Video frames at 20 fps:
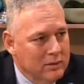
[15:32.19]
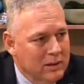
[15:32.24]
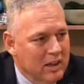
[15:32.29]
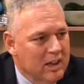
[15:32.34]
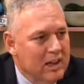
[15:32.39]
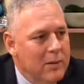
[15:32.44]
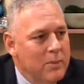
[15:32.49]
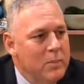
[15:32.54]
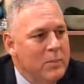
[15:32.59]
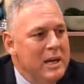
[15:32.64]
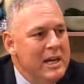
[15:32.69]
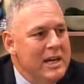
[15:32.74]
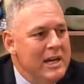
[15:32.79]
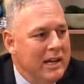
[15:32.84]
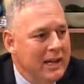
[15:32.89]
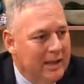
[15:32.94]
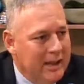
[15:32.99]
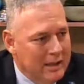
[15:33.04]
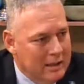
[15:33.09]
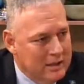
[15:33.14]
They're
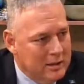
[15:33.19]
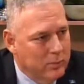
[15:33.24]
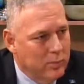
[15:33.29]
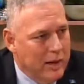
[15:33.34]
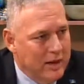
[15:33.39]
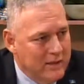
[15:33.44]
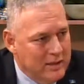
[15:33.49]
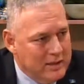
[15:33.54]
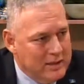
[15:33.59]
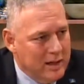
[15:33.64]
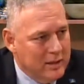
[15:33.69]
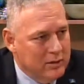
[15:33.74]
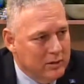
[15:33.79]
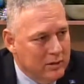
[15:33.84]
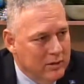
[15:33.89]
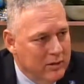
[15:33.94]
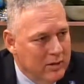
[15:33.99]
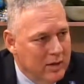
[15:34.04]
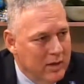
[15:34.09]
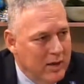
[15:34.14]
competing against the private sector.
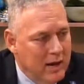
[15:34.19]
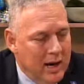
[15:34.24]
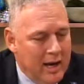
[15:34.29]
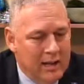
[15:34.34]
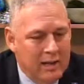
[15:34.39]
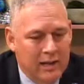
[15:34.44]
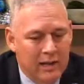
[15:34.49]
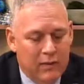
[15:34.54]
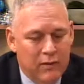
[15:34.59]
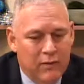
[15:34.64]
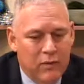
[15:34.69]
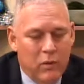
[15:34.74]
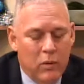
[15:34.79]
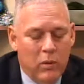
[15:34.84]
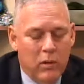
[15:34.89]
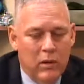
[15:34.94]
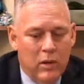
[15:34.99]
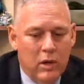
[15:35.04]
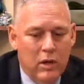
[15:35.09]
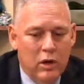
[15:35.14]
And
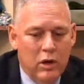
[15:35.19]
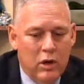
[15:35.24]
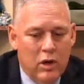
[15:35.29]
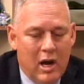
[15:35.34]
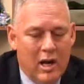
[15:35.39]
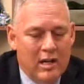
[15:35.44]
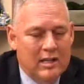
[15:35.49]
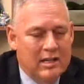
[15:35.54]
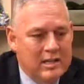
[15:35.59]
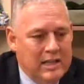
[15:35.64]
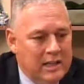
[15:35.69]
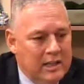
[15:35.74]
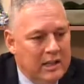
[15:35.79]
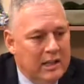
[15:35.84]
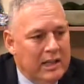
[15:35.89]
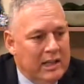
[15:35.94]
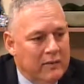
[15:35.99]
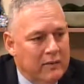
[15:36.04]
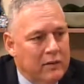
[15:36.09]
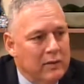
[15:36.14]
therefore, you're not seeing the
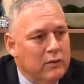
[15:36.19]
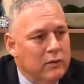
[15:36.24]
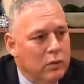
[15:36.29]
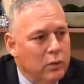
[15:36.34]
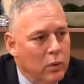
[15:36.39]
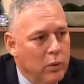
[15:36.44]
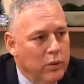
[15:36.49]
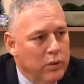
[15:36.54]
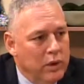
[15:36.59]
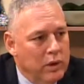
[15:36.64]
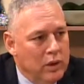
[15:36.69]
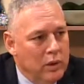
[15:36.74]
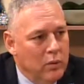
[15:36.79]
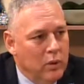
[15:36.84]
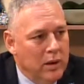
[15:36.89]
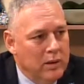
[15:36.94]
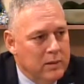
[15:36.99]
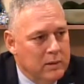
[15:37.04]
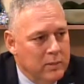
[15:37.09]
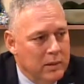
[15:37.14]
level of growth that you
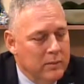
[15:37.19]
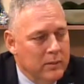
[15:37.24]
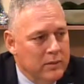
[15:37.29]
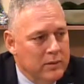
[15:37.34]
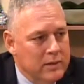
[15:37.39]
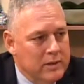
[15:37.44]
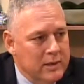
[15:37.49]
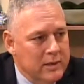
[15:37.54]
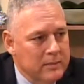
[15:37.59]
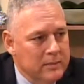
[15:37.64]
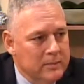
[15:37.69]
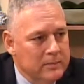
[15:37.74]
ought to be able to see.